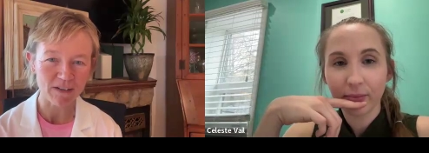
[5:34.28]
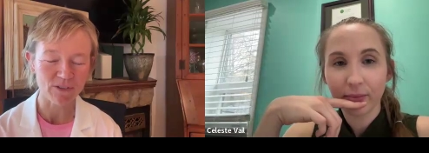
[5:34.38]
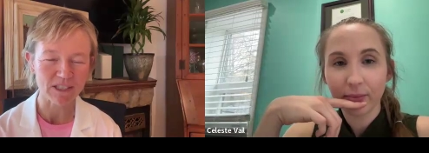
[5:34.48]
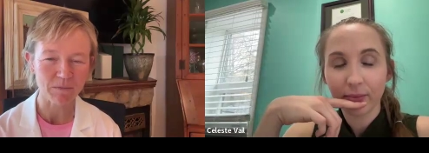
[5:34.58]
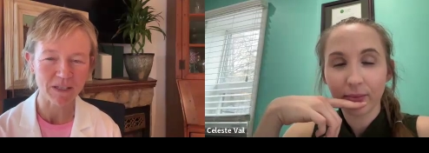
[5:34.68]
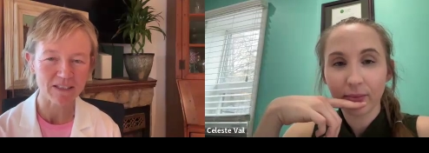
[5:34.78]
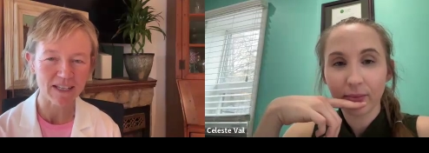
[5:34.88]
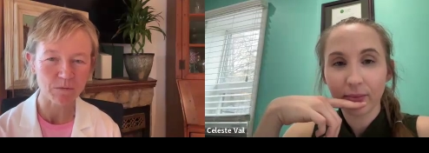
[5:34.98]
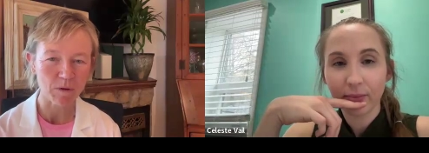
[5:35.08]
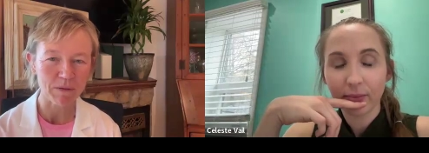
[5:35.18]
Speaker 1: breakfast?
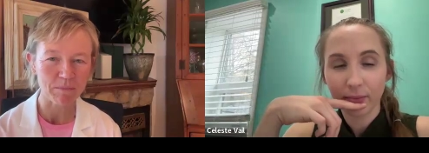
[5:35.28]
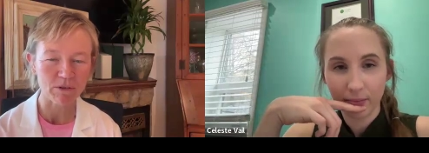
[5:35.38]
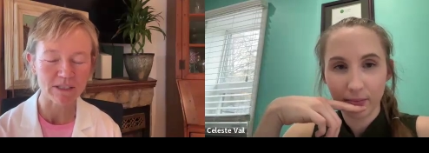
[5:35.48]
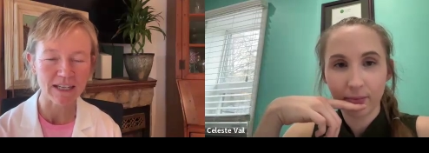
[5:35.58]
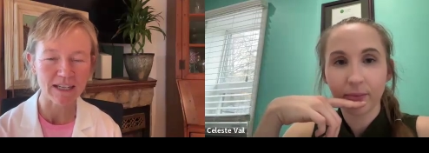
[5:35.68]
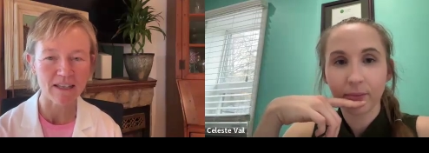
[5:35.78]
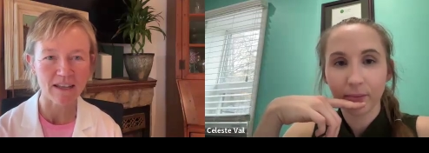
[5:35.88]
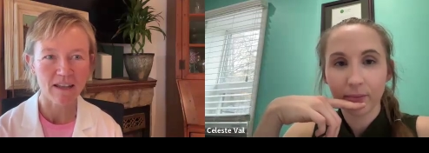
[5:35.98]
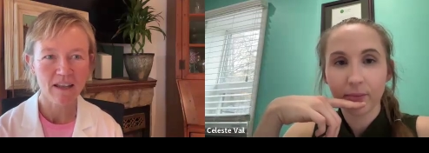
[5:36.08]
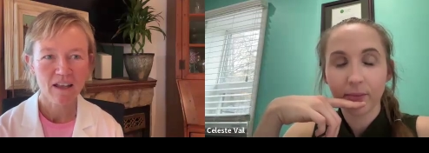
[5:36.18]
Because that's what people mm-hmm.
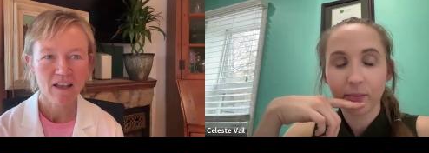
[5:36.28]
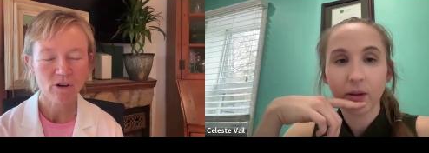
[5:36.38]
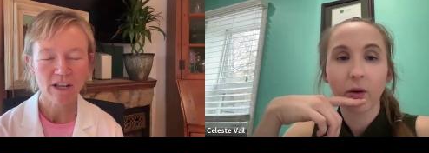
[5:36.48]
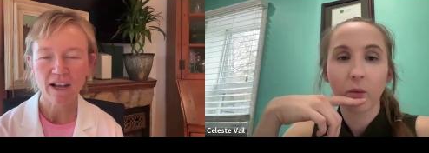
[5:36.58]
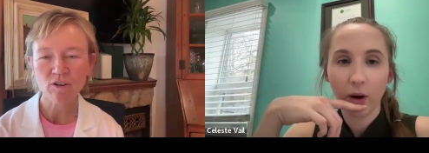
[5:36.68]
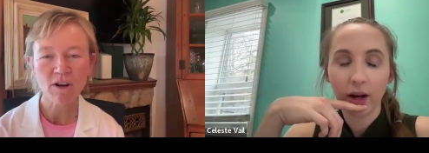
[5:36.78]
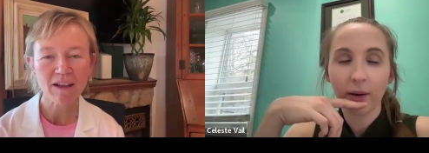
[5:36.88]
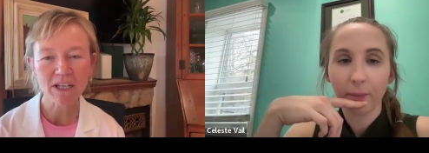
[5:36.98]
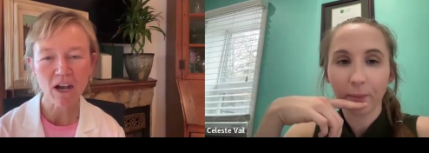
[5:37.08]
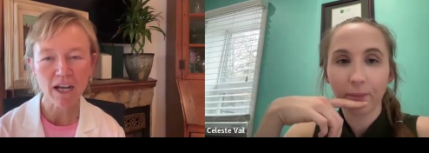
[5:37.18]
says they they're like, I
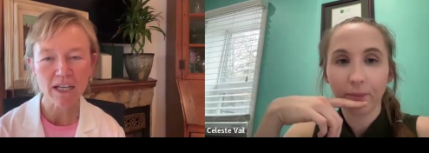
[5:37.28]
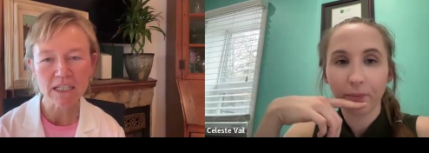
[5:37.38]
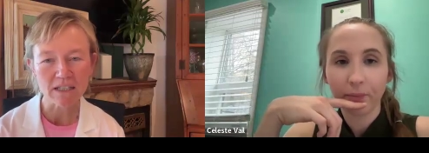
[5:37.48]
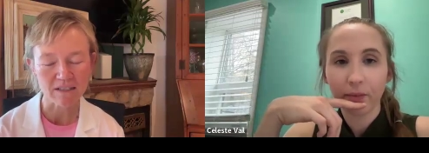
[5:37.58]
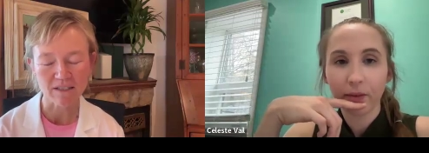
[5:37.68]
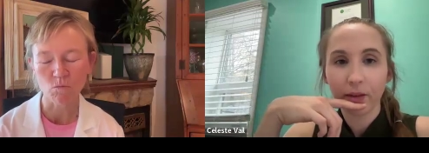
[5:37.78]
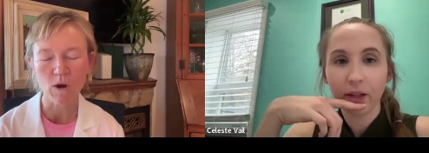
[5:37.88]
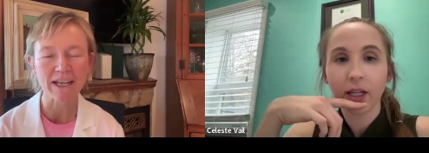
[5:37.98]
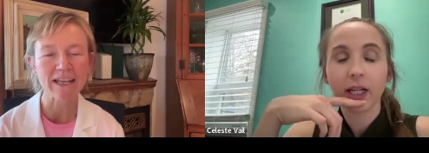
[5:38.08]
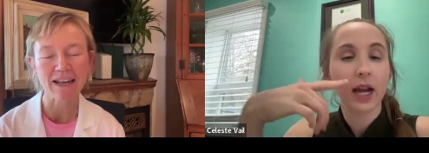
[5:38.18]
don't have any
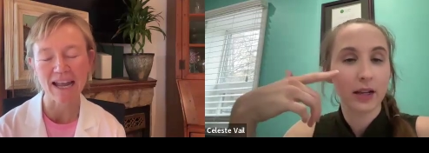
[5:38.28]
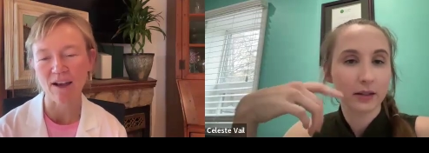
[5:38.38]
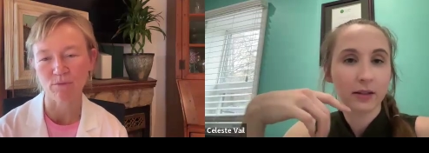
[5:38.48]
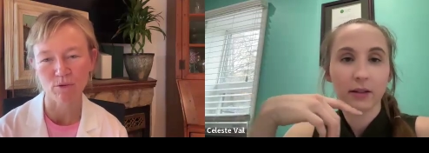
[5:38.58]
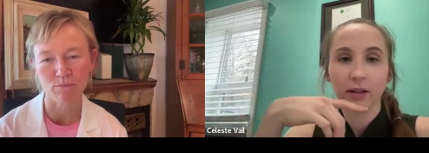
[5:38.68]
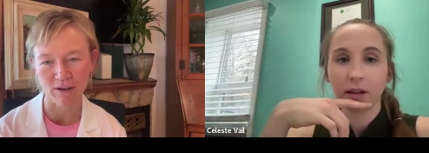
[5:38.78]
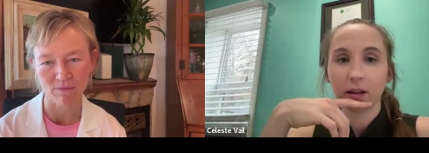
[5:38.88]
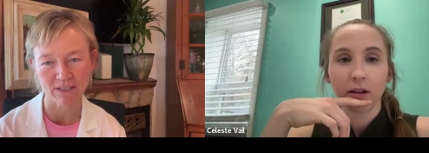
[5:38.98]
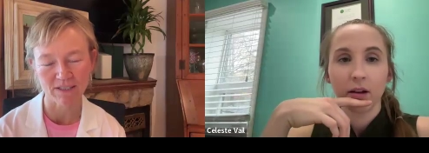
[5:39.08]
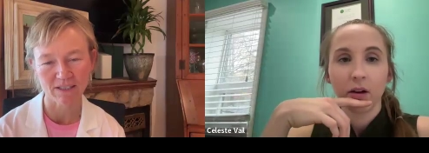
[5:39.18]
ideas. What can I have for
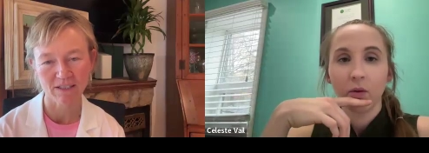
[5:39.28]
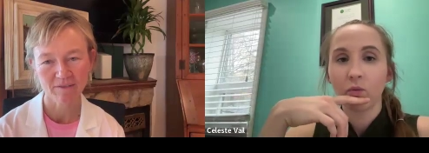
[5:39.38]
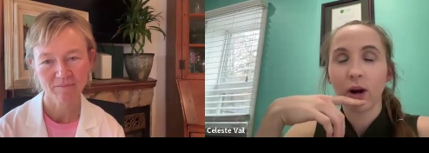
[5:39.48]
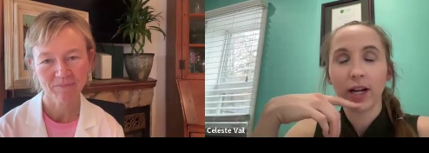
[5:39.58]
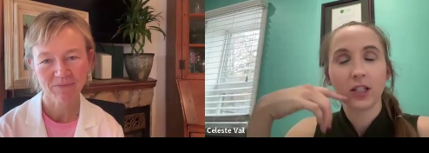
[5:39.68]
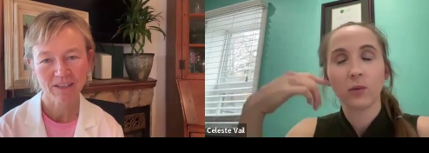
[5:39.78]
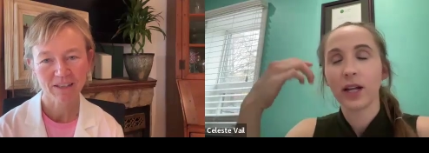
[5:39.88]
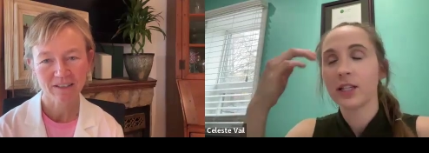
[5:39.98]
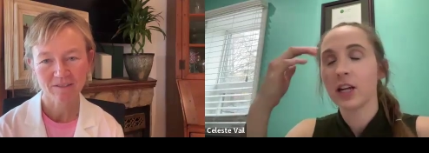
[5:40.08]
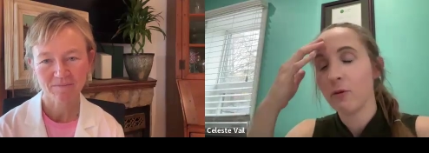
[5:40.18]
breakfast?
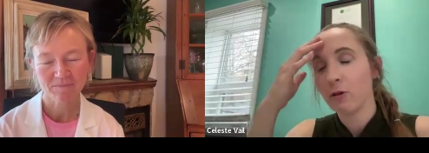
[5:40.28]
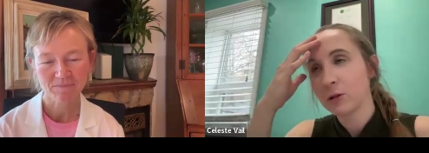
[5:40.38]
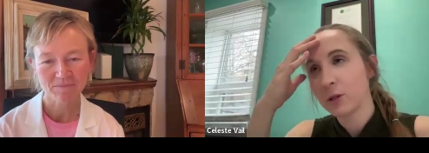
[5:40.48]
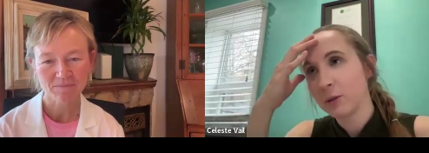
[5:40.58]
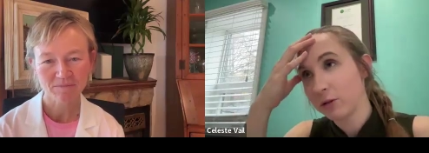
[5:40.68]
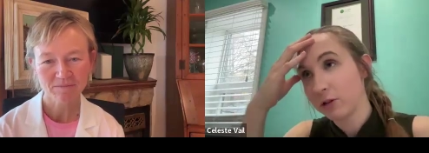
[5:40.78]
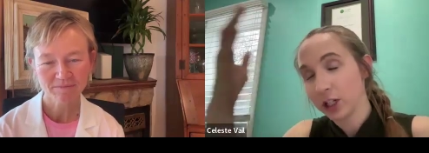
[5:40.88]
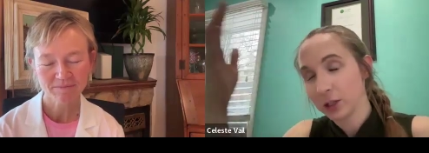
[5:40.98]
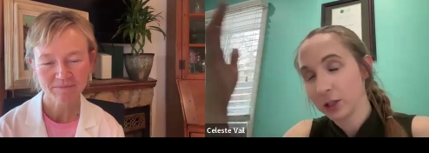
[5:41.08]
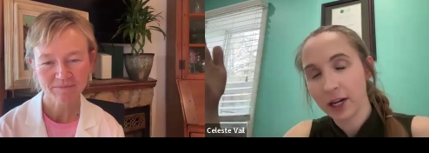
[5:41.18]
Speaker 2: Right. So what I tell most
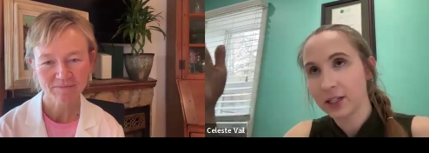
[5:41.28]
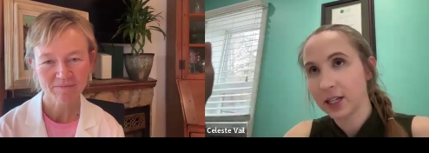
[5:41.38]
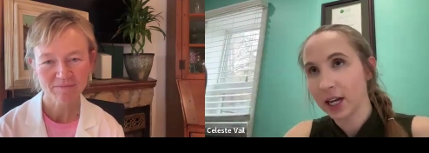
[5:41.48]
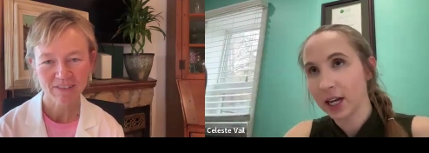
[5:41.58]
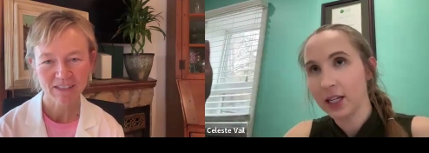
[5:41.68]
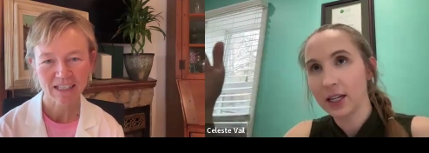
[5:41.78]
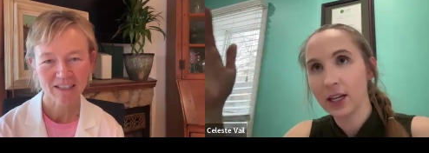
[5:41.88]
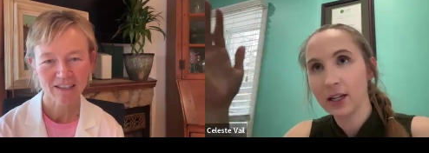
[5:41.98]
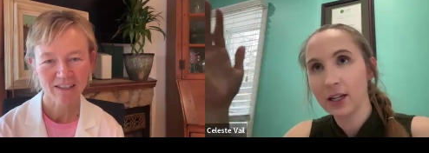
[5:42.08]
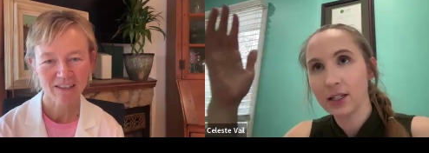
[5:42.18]
people, just because it's the
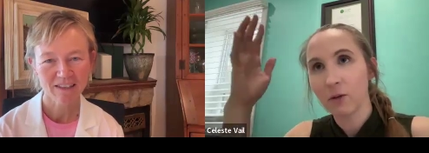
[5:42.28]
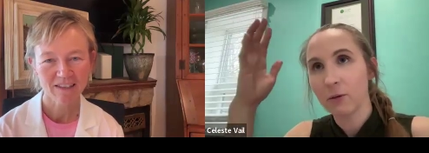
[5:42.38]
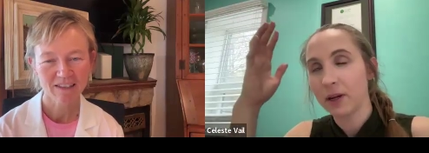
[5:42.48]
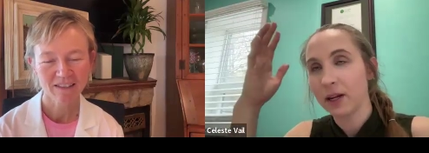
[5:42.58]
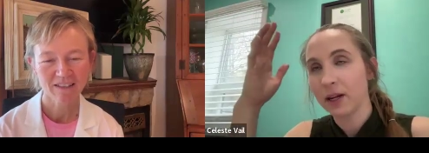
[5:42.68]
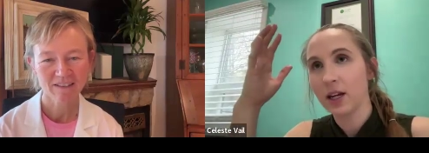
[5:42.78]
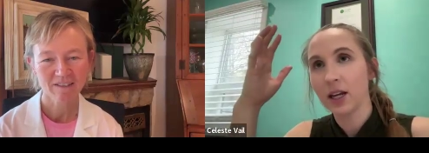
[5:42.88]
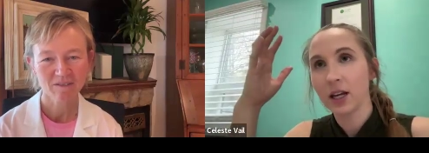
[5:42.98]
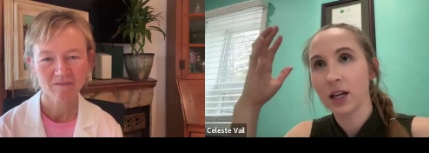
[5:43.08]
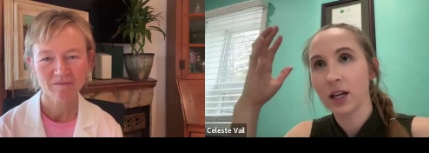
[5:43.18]
easiest, it would
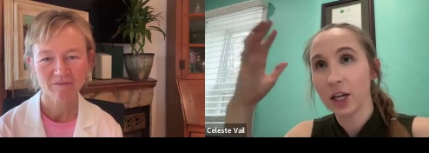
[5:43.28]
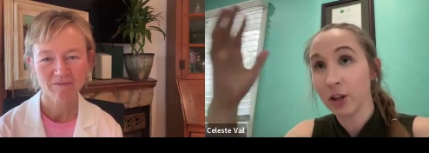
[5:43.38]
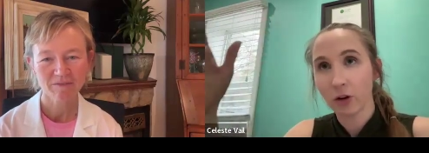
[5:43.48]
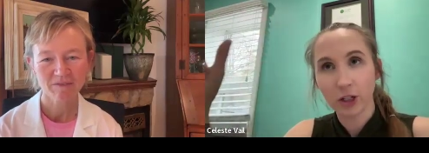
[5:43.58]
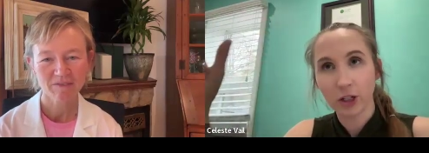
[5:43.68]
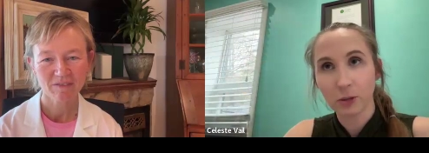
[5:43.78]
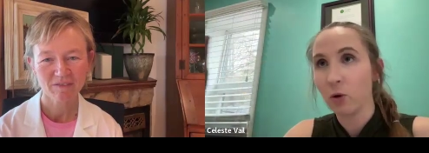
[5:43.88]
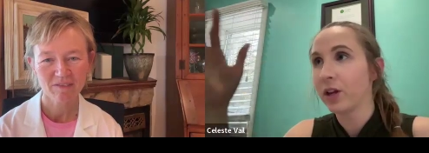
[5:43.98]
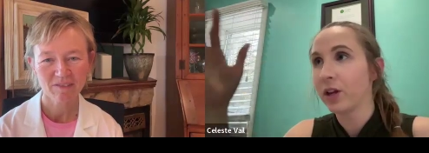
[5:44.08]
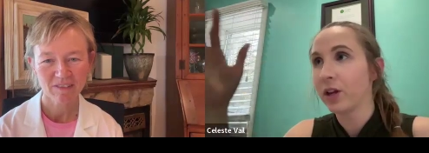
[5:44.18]
be either a
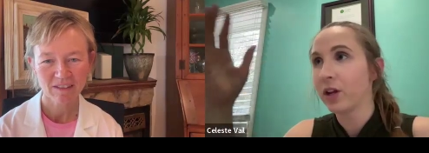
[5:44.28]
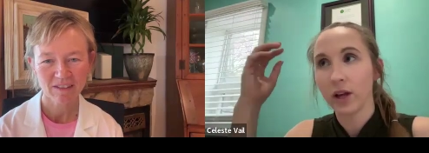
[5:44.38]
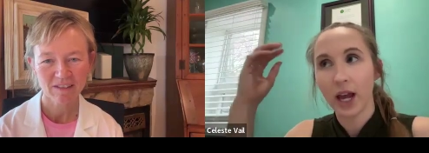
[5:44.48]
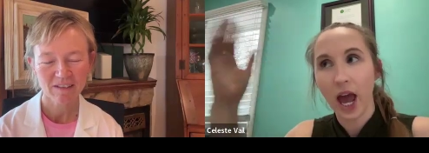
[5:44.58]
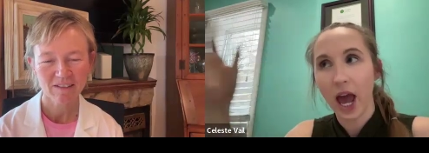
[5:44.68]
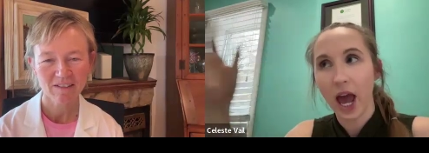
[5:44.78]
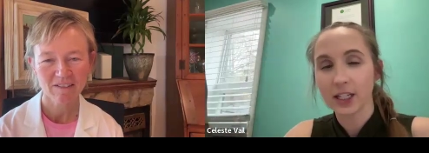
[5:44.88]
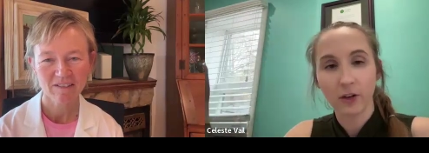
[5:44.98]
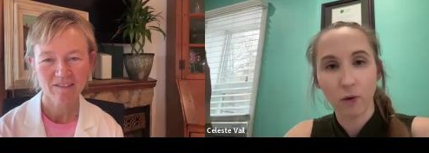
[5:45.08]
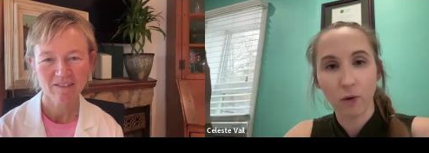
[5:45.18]
smoothie or like
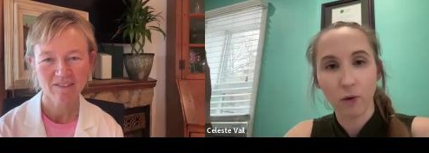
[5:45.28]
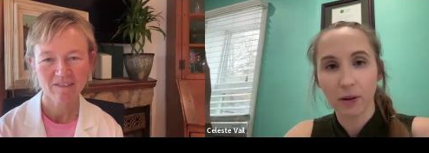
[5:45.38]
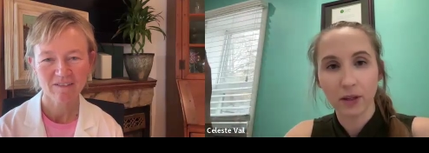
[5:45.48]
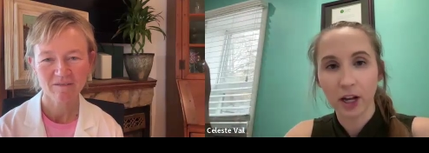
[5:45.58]
eggs you've whipped